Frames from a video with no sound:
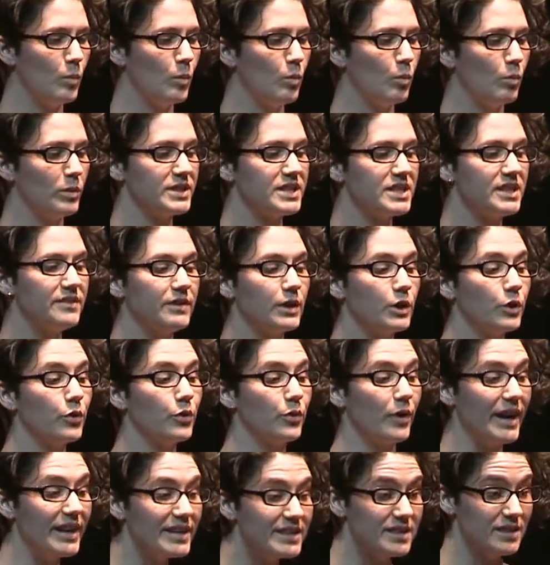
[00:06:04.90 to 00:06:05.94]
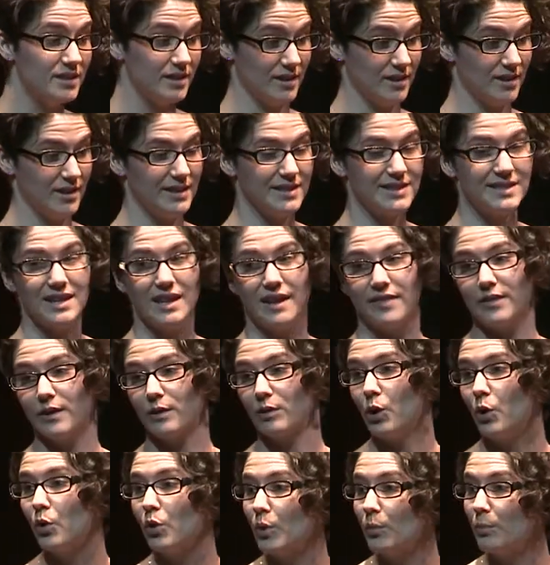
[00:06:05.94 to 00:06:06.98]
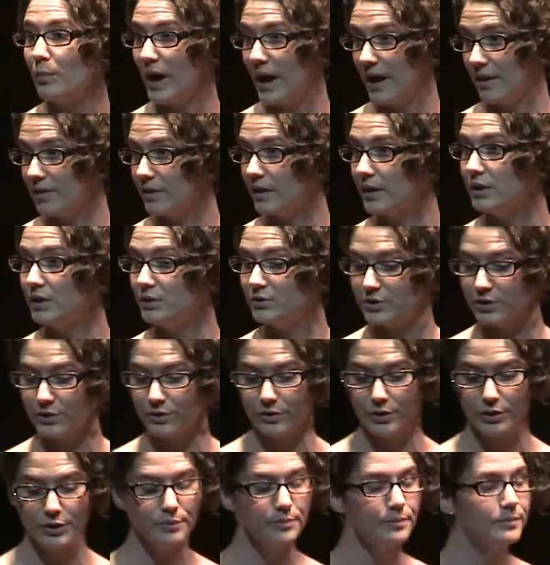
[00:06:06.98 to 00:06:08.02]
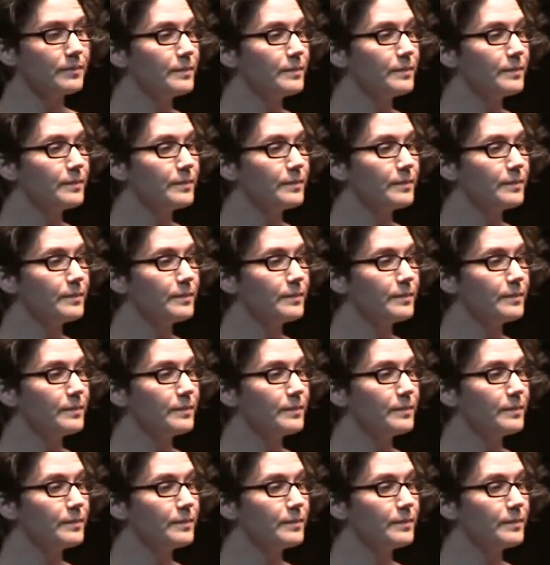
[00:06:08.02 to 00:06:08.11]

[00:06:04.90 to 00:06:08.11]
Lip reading: What's even crazier is that at the local Python user group,